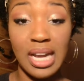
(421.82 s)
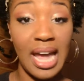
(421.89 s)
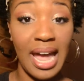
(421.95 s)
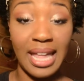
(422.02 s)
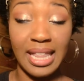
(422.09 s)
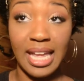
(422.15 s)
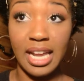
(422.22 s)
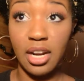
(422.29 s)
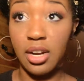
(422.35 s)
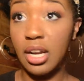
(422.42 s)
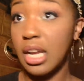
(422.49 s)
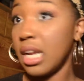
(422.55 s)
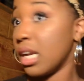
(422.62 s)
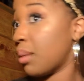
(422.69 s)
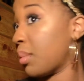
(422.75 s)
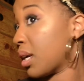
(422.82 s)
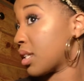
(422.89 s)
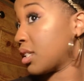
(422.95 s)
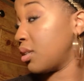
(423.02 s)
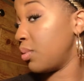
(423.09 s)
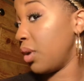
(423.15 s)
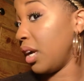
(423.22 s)
highlighter, and I'm
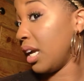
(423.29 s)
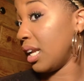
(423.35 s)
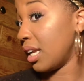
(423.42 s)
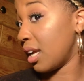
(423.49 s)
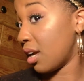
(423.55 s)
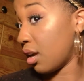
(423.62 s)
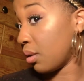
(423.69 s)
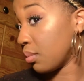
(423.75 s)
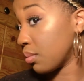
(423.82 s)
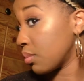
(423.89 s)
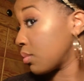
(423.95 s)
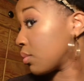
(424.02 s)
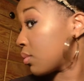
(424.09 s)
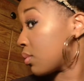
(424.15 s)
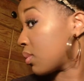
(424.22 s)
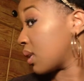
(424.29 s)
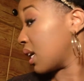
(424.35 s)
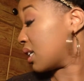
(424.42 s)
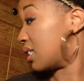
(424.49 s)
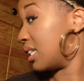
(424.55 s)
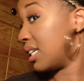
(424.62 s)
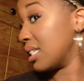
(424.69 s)
actually wearing it now.
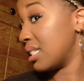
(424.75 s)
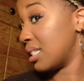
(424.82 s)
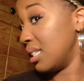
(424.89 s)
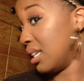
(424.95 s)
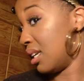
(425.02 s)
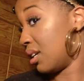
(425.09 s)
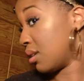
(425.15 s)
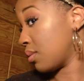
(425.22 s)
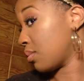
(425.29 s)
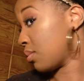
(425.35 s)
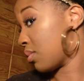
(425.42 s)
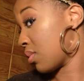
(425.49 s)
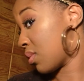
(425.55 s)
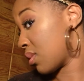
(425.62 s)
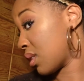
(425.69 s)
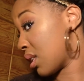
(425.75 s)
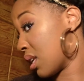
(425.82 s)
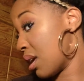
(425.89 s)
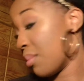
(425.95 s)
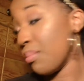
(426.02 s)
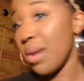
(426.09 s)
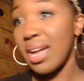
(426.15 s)
As you can see,
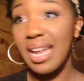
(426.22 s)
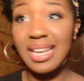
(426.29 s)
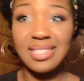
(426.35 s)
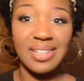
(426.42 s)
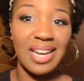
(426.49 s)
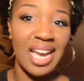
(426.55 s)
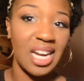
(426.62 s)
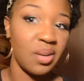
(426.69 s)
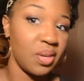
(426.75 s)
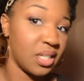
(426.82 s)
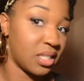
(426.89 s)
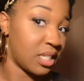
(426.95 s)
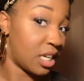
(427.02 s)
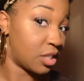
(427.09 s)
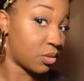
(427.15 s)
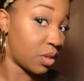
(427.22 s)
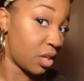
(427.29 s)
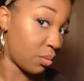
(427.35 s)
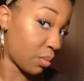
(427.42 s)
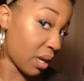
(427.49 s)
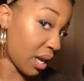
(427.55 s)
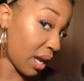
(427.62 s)
my lights are kind of
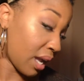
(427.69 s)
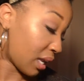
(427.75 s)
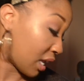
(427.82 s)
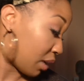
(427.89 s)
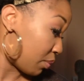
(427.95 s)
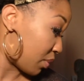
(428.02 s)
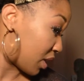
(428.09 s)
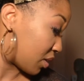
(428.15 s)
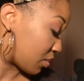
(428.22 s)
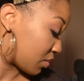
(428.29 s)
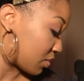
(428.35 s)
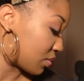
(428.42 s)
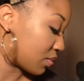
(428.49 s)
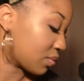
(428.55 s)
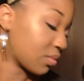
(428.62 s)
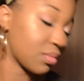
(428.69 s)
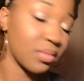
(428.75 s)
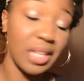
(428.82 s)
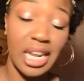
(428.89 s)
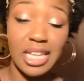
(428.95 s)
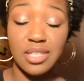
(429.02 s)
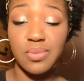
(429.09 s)
exaggerating my highlight, but
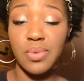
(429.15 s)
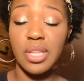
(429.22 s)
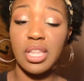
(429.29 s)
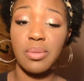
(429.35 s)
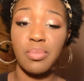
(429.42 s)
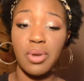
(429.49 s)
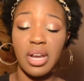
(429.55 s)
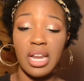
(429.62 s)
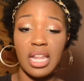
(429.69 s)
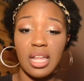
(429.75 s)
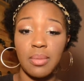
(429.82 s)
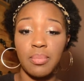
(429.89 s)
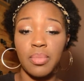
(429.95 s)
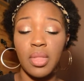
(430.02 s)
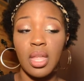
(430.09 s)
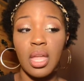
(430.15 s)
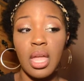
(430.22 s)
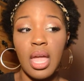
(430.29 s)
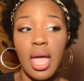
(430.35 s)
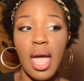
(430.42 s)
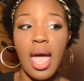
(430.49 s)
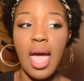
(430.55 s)
it's really pretty.
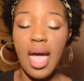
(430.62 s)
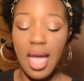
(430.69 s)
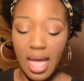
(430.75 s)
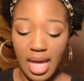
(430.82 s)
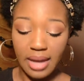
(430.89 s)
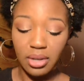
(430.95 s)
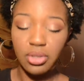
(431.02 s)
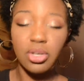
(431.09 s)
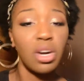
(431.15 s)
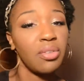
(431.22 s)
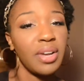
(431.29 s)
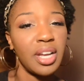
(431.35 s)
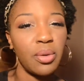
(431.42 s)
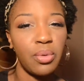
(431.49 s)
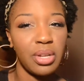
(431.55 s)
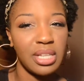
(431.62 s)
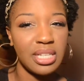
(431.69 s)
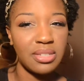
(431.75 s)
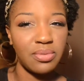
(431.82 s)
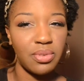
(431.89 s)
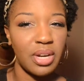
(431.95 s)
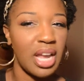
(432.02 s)
I don't know if I could wear
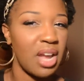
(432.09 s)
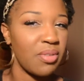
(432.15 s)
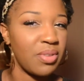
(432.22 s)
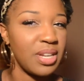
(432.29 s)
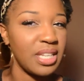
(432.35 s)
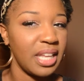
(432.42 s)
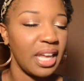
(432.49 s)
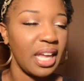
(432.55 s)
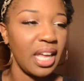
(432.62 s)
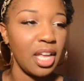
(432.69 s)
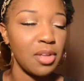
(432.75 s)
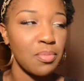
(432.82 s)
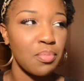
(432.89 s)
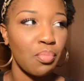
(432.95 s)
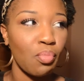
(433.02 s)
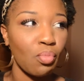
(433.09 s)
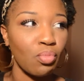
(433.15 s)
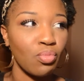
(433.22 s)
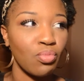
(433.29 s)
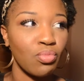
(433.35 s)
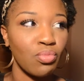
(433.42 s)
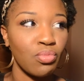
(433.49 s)
this for every day.
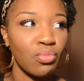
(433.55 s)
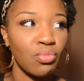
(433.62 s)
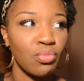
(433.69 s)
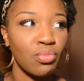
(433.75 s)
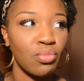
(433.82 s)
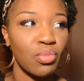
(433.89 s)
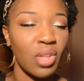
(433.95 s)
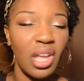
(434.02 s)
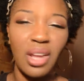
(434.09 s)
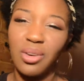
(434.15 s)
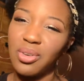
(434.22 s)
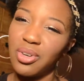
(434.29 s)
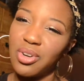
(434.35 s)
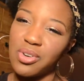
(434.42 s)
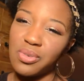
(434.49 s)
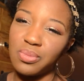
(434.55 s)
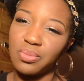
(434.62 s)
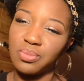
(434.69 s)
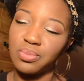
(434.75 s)
I don't know.